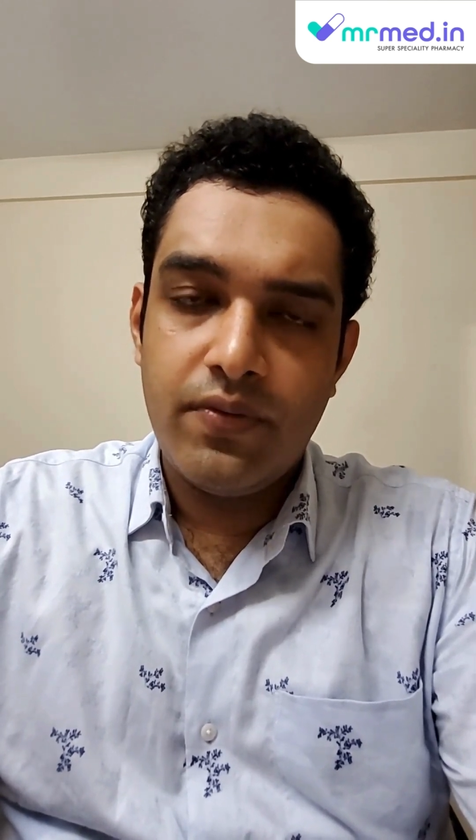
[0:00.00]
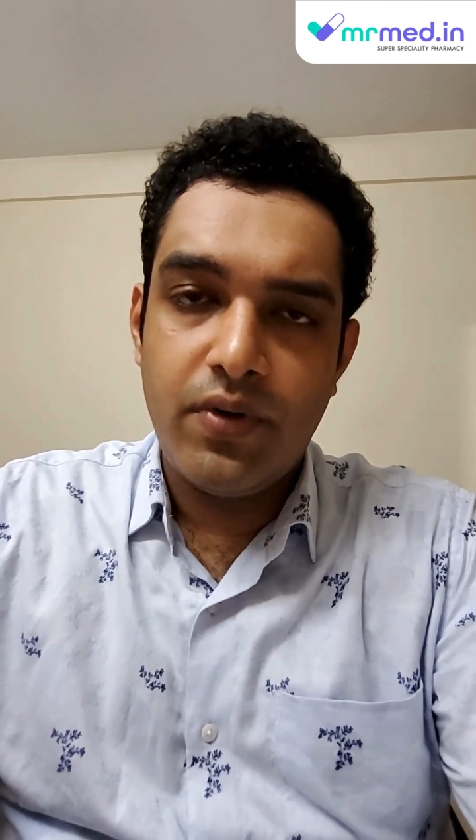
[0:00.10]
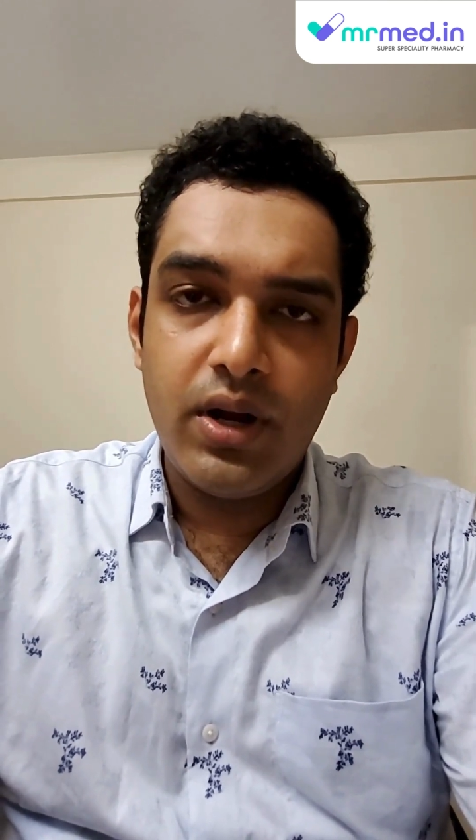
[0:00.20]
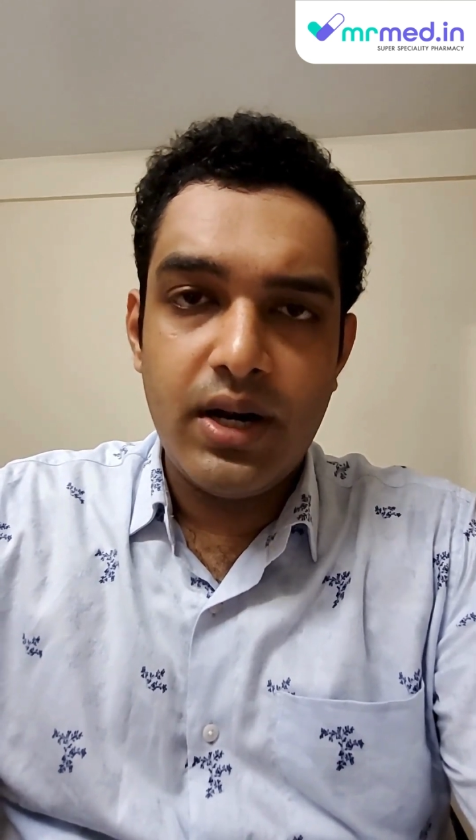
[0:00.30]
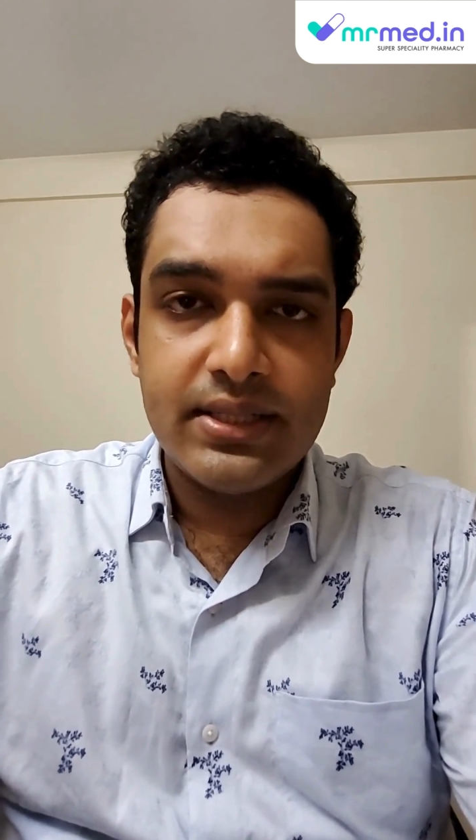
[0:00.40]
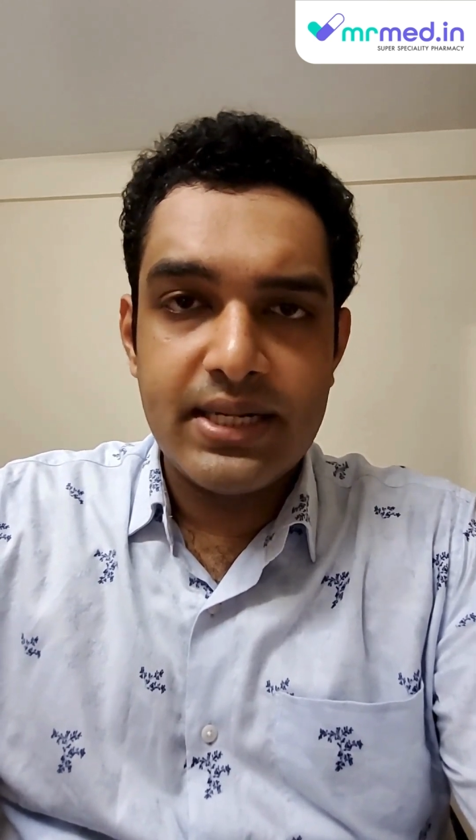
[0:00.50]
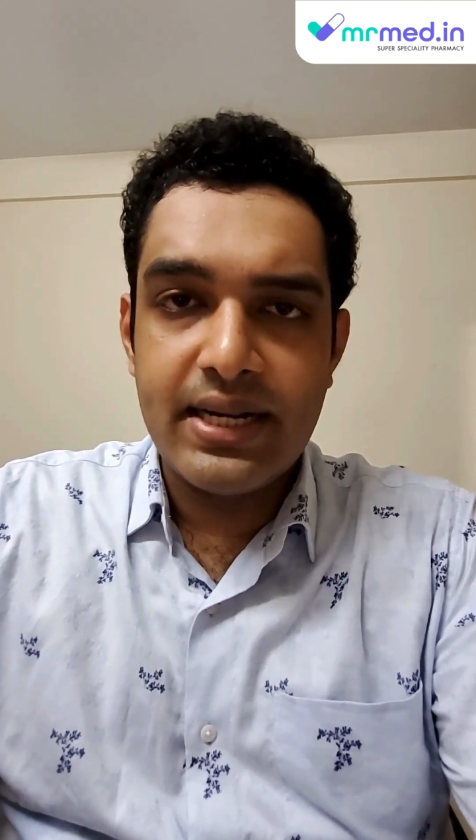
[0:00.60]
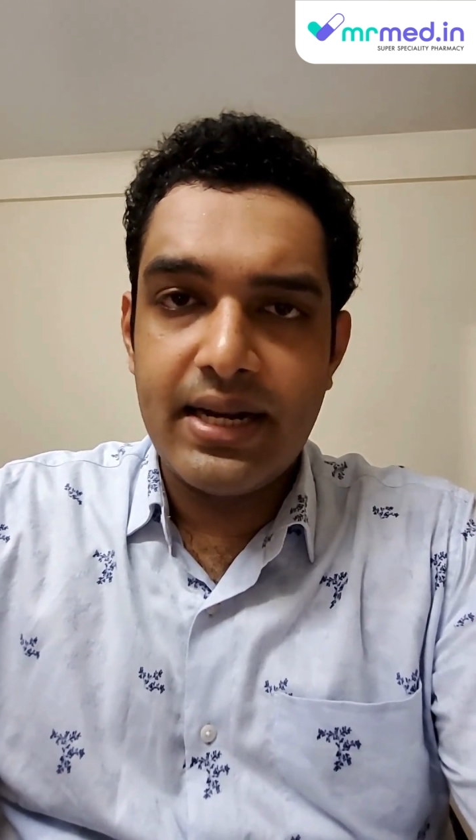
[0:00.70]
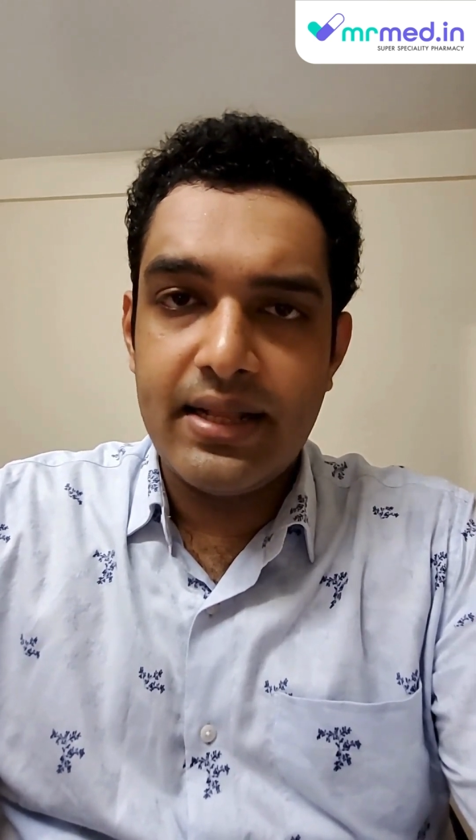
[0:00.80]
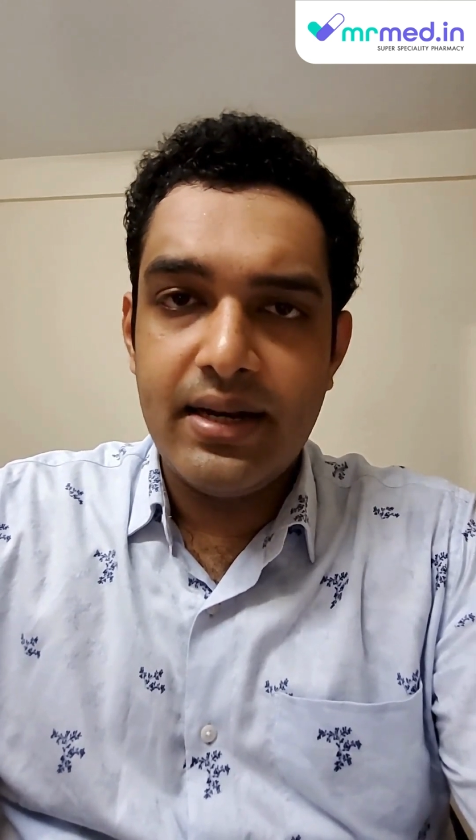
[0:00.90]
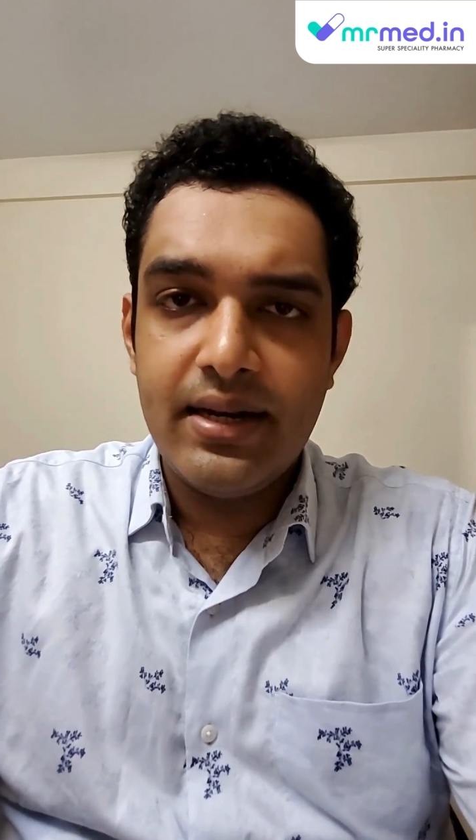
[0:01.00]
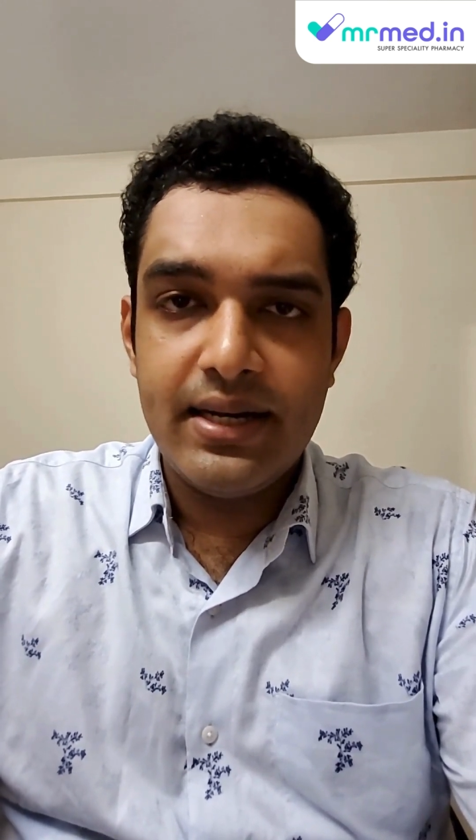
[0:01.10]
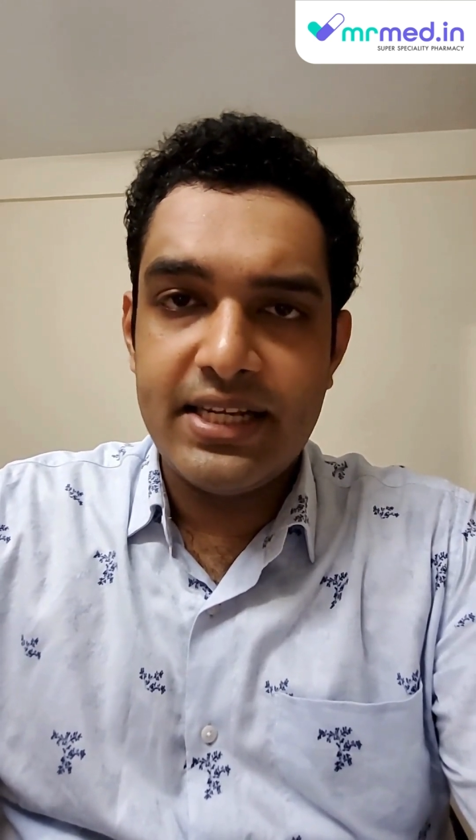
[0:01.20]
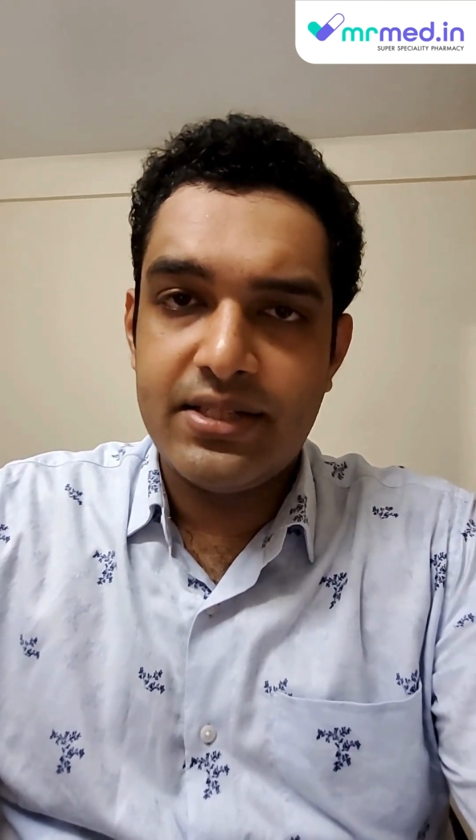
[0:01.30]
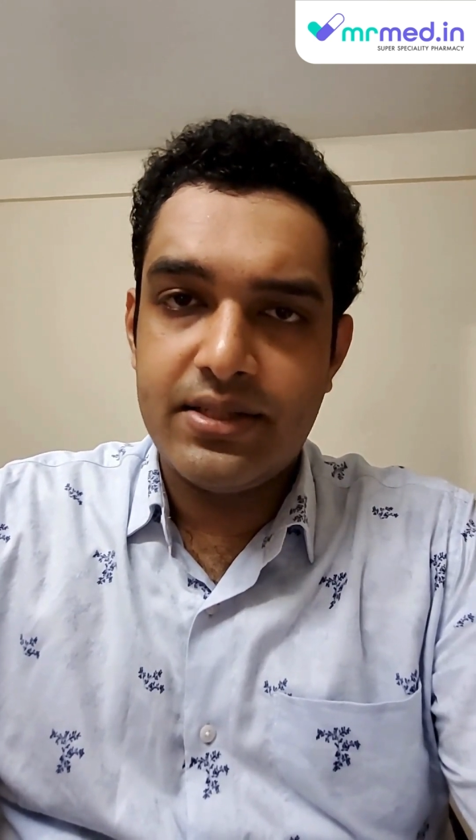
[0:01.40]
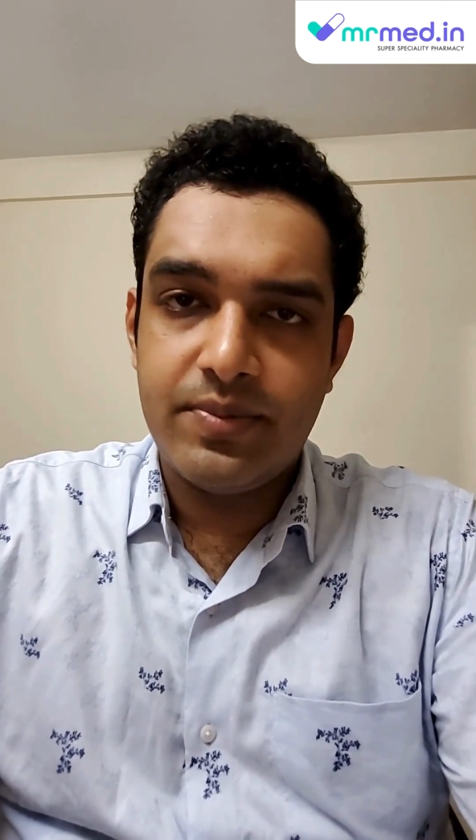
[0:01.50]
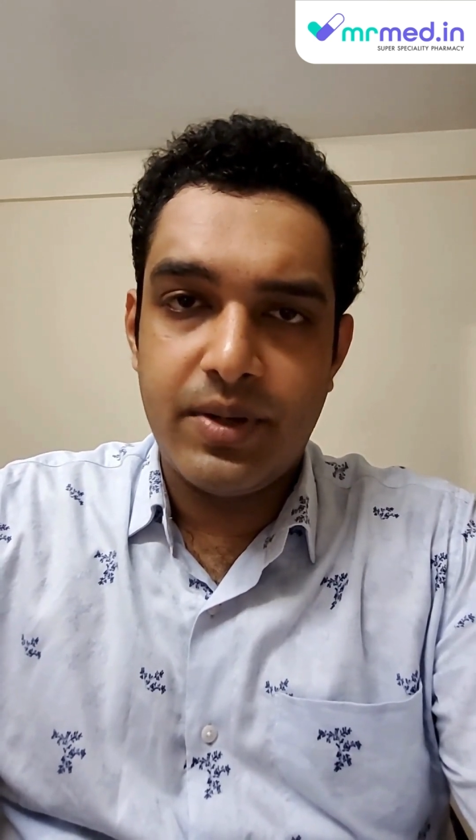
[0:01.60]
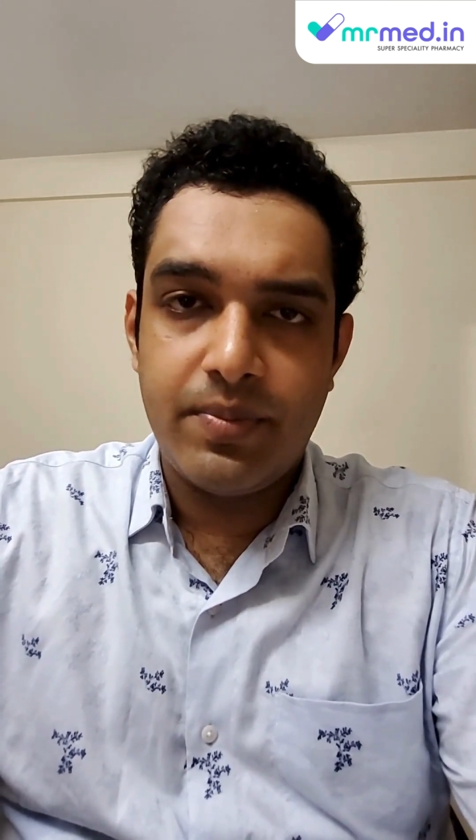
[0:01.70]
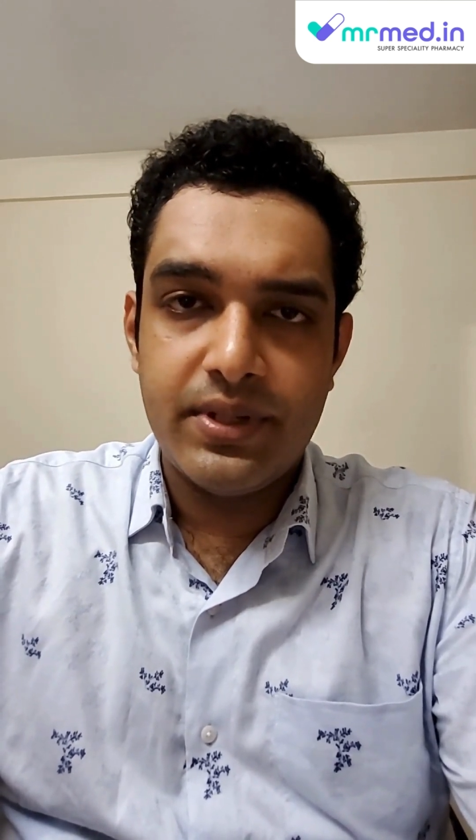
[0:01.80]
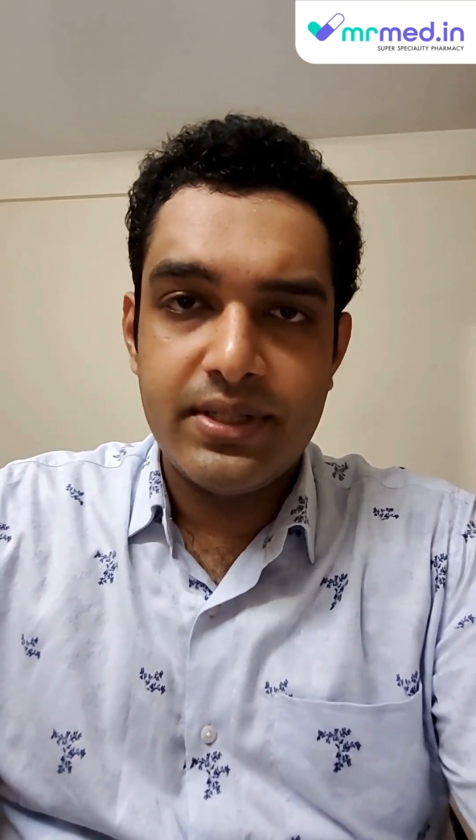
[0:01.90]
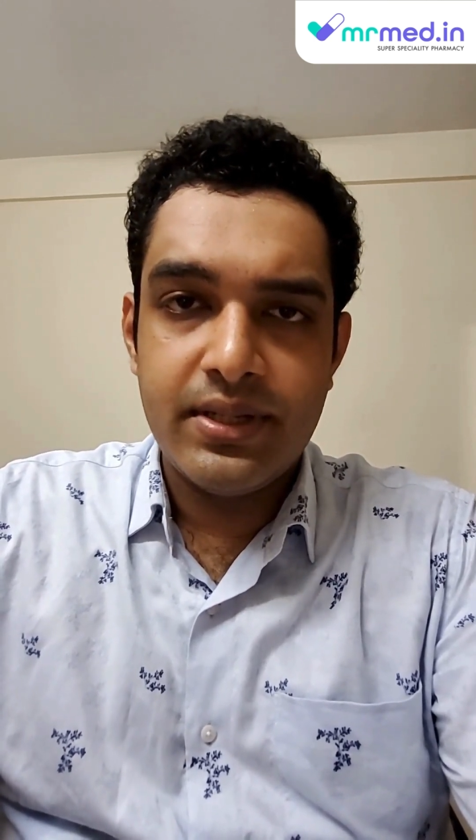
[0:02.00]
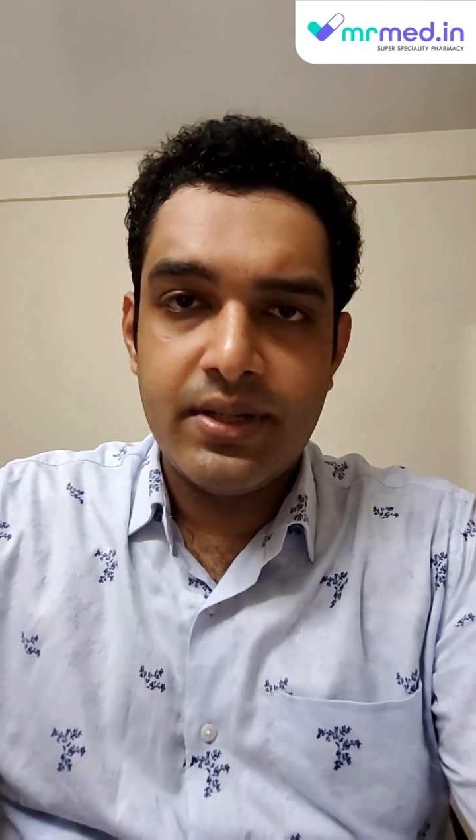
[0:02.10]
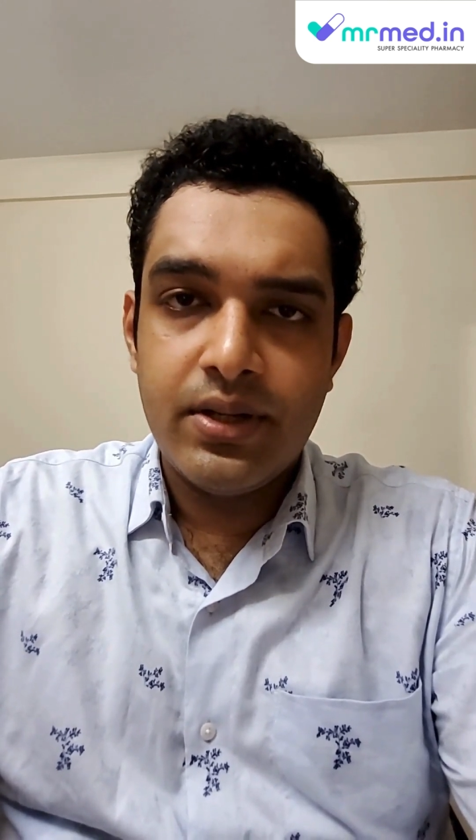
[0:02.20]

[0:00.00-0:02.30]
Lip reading: for certain other tests purpose.